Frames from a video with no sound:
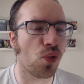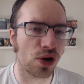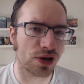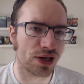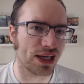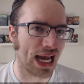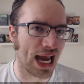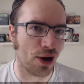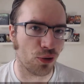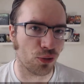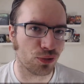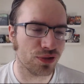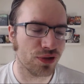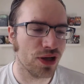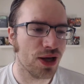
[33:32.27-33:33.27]
working
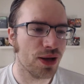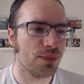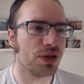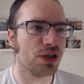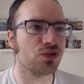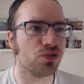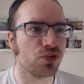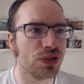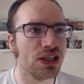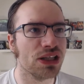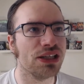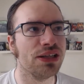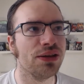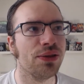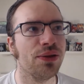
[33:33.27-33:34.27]
out because
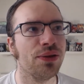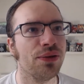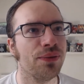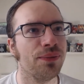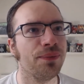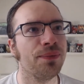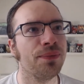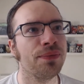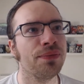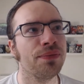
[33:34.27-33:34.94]
really the